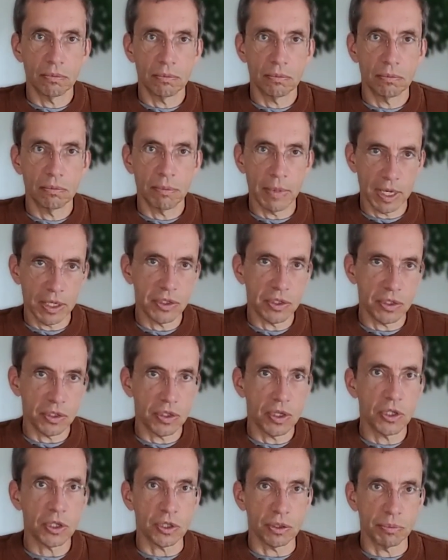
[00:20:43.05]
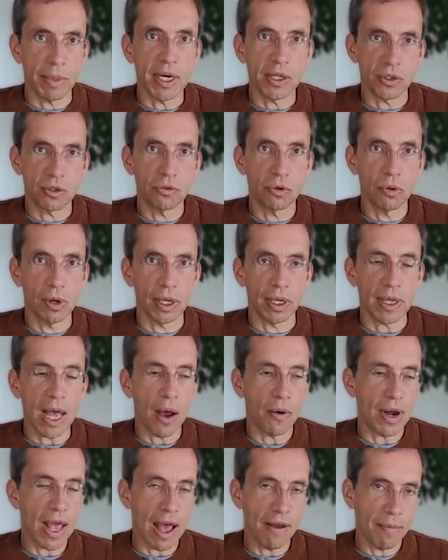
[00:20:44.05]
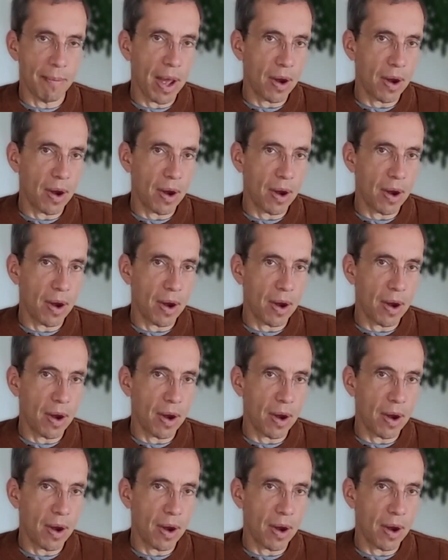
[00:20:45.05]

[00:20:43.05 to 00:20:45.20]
made its decision, made its ruling, I would have about